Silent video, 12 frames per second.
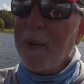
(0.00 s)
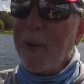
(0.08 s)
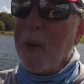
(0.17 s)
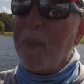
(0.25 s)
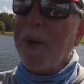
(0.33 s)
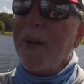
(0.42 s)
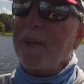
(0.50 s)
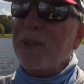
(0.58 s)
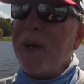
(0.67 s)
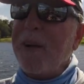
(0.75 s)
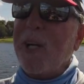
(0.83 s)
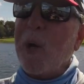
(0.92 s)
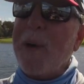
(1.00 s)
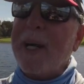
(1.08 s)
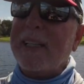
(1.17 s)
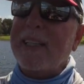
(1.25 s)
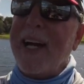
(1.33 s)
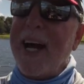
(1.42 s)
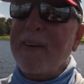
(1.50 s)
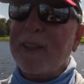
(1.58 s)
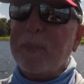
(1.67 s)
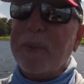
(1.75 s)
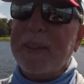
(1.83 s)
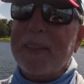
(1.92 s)
we're going to put it on trailer and go back to Dallas,
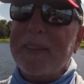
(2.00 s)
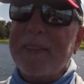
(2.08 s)
but